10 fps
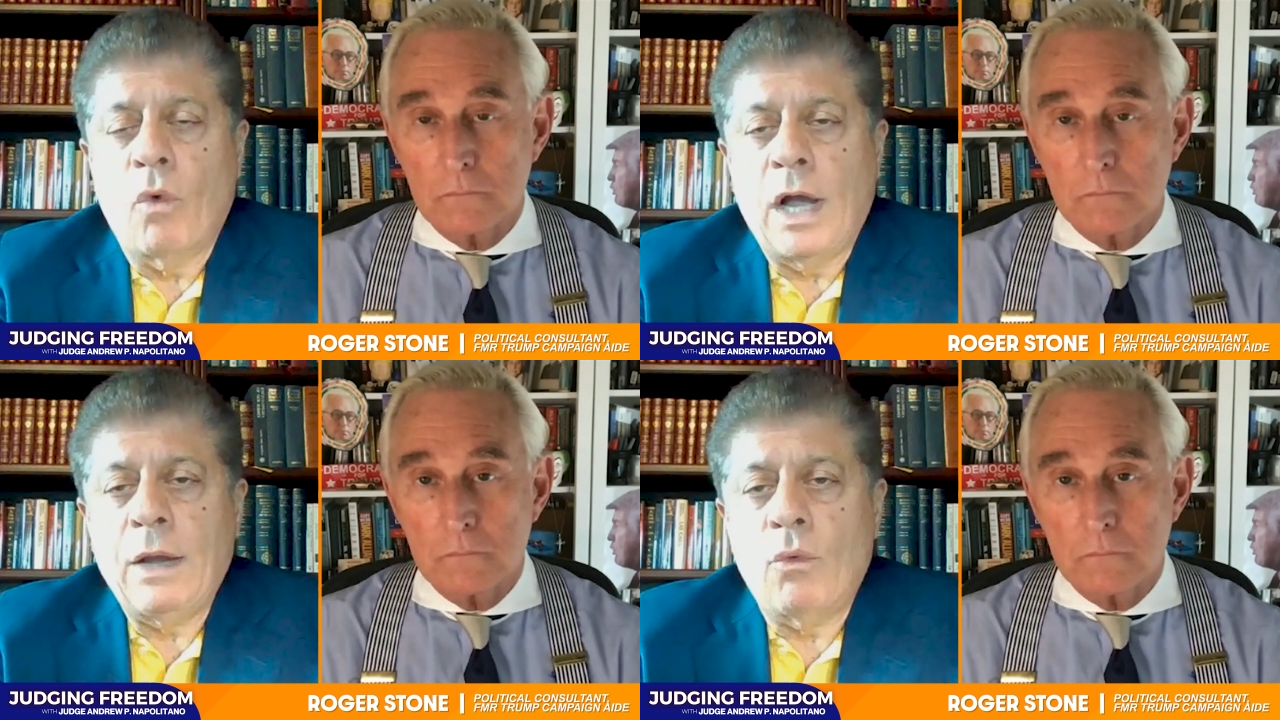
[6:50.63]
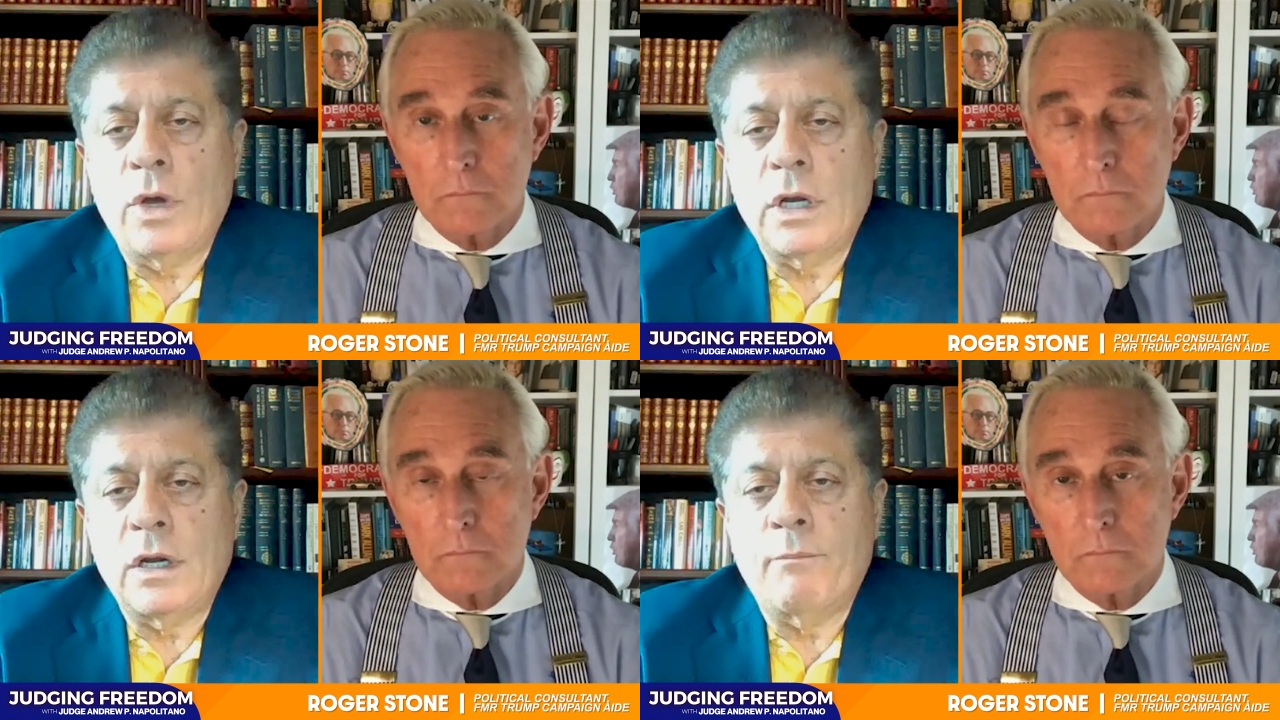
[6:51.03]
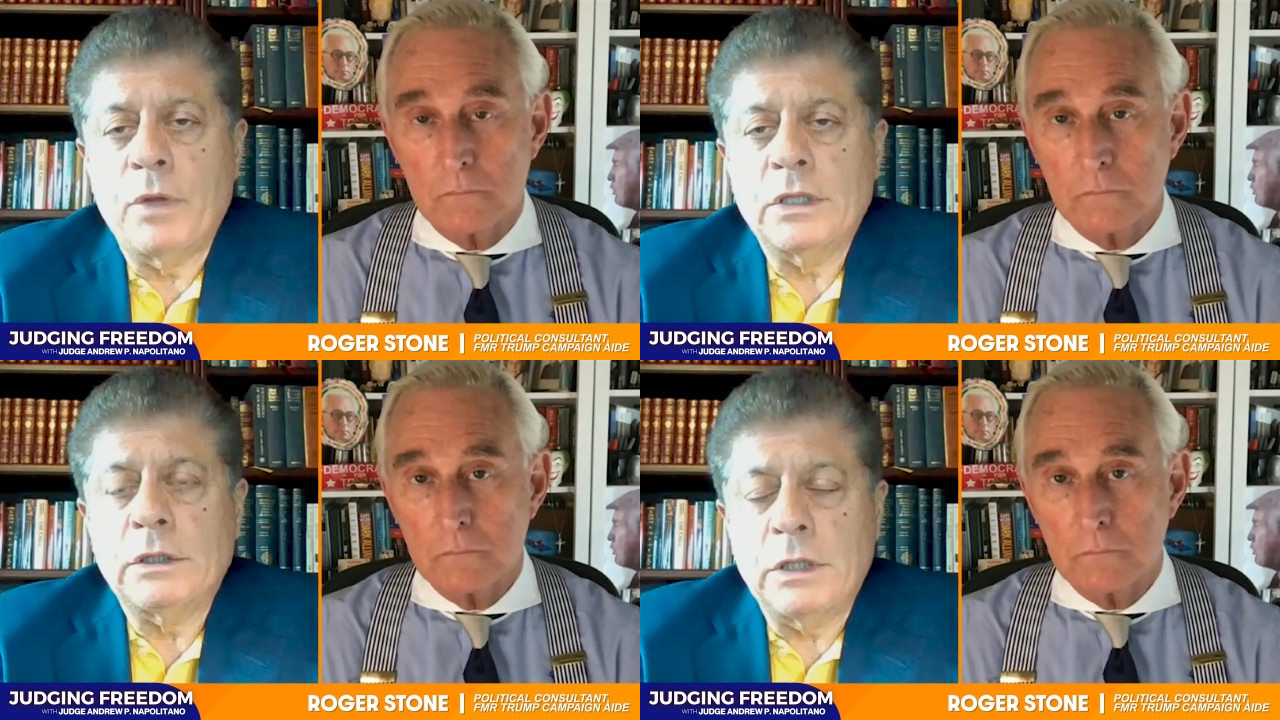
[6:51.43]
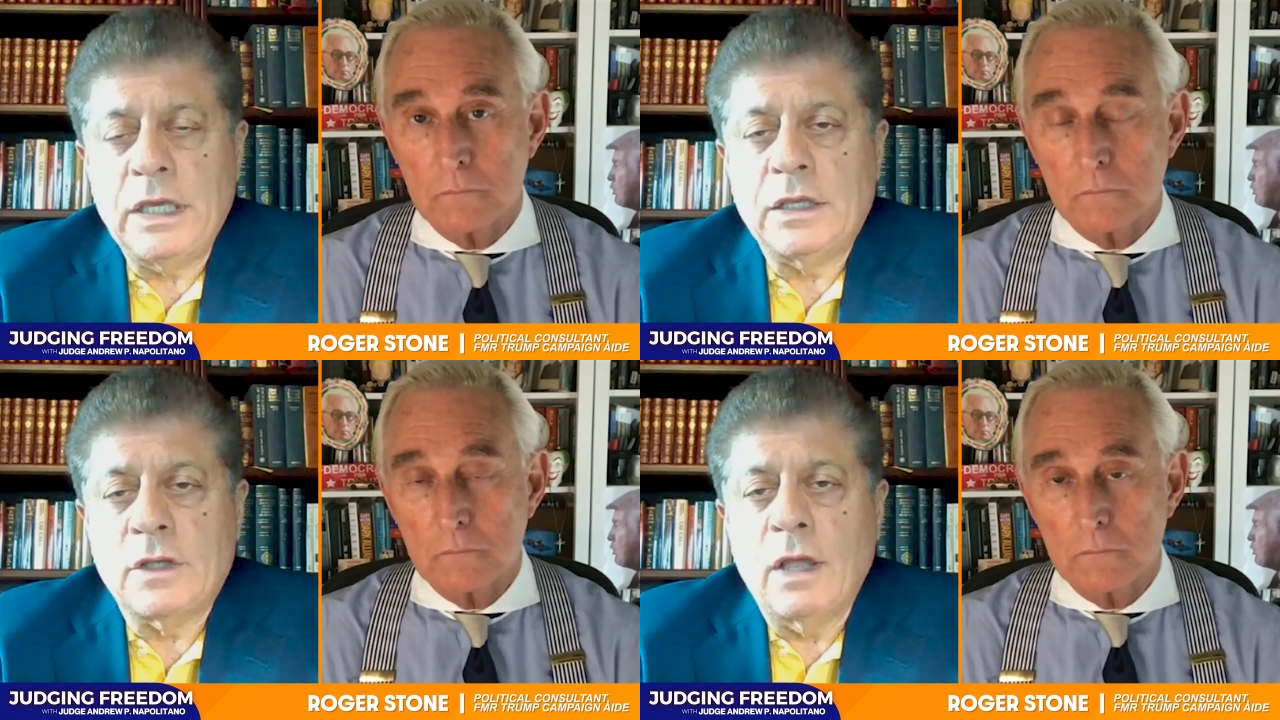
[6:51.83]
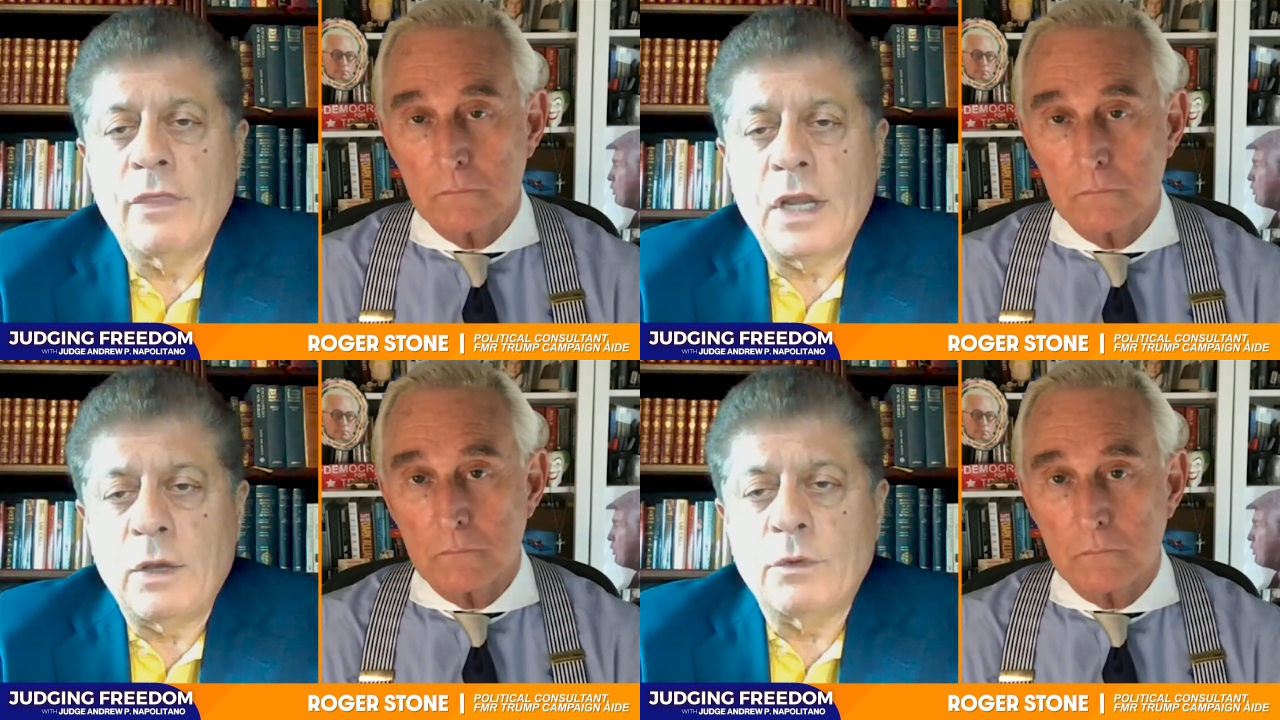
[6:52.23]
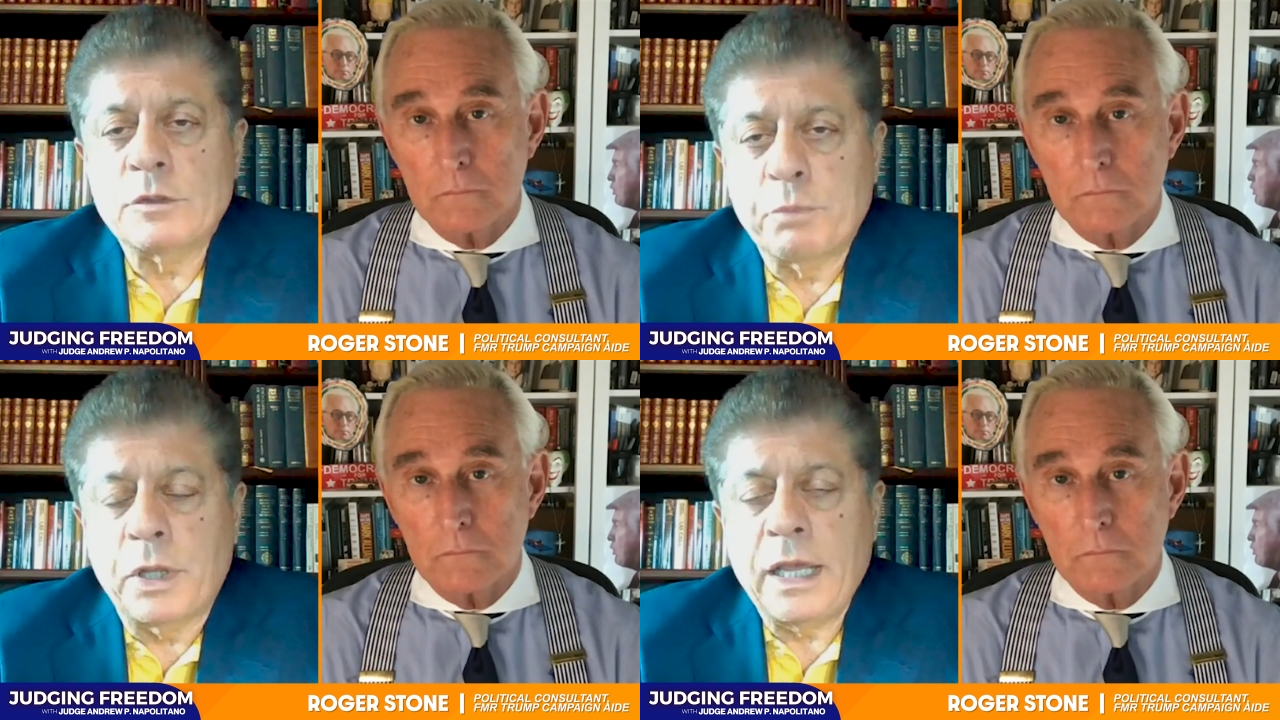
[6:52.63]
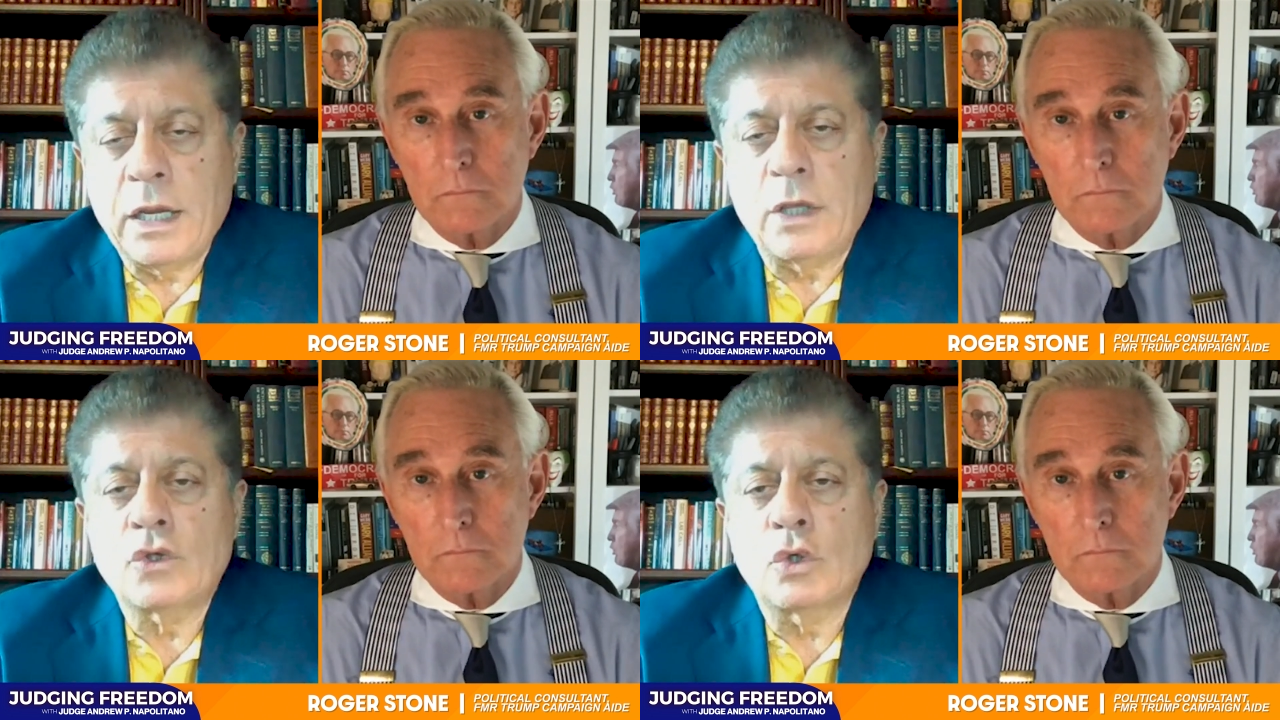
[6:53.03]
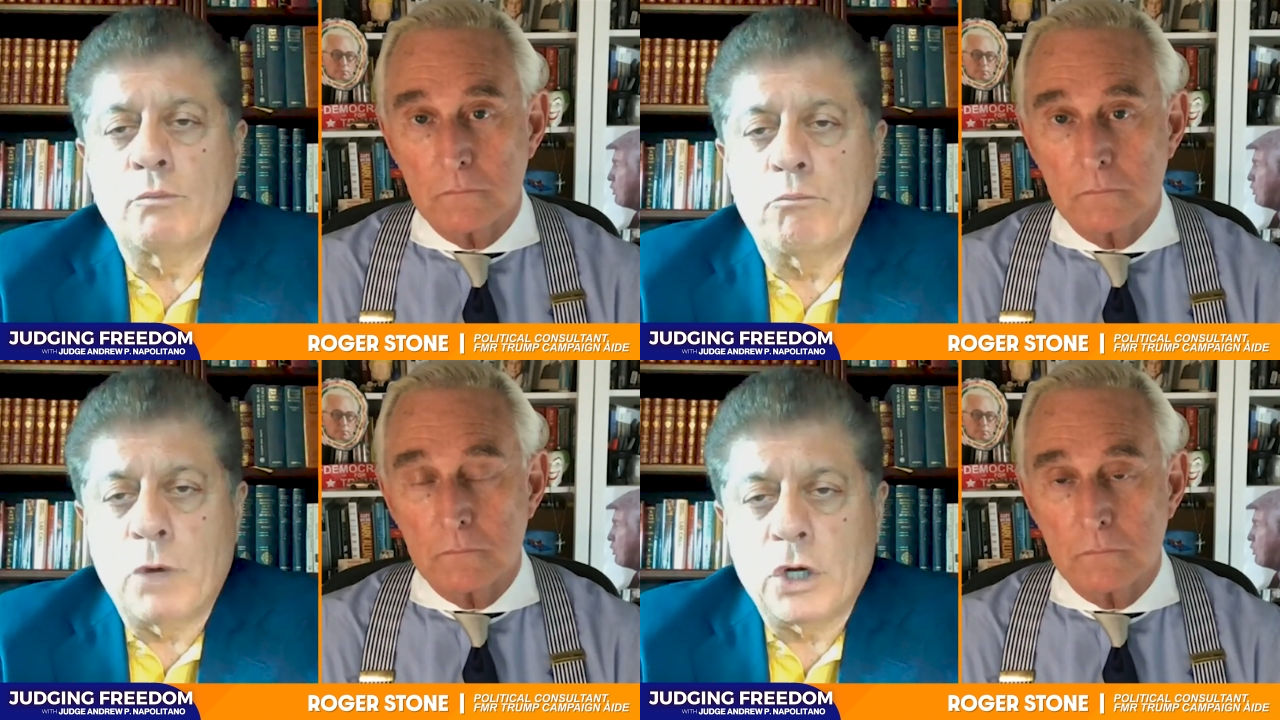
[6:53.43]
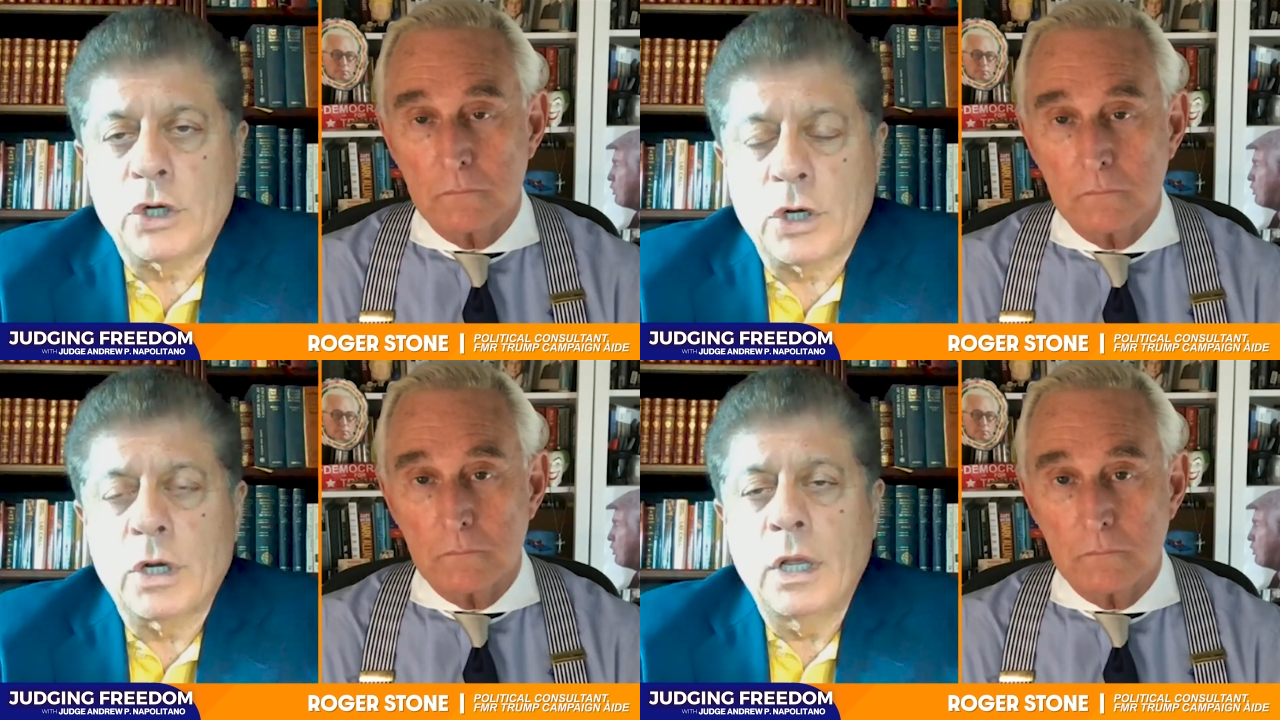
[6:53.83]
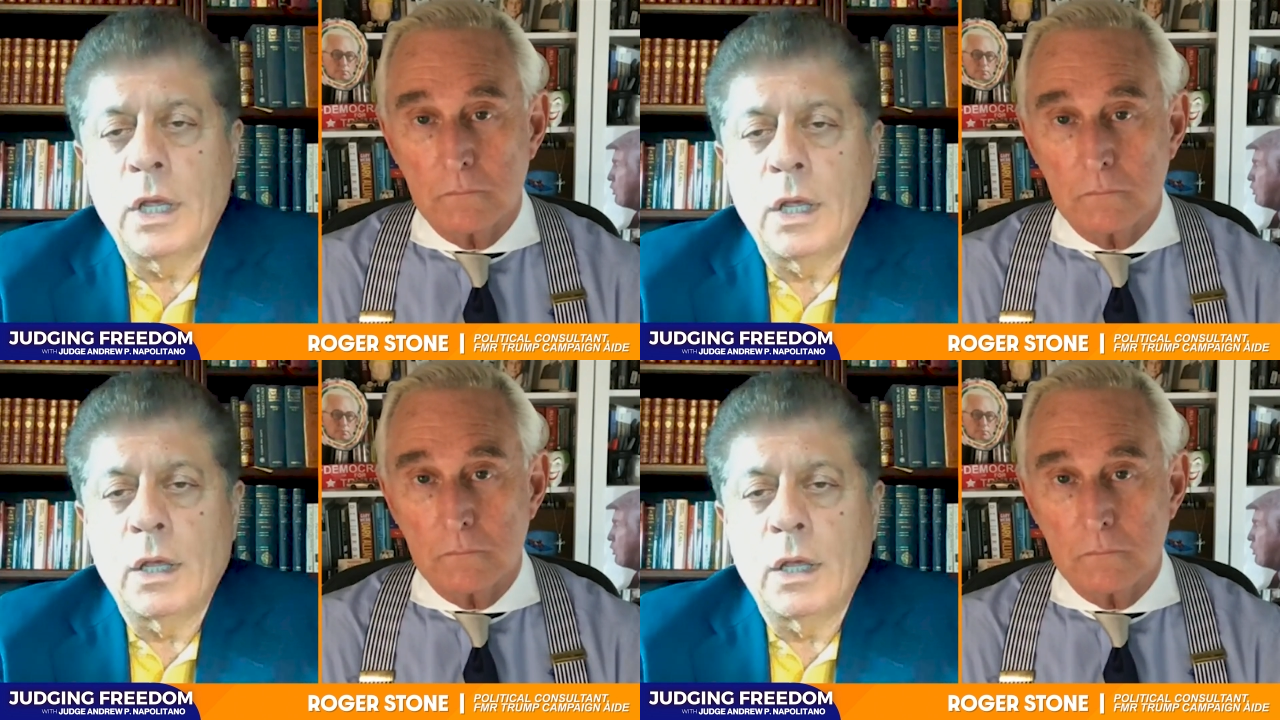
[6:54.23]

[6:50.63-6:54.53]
Speaker 1: why would it have been leaked that he was planning to murder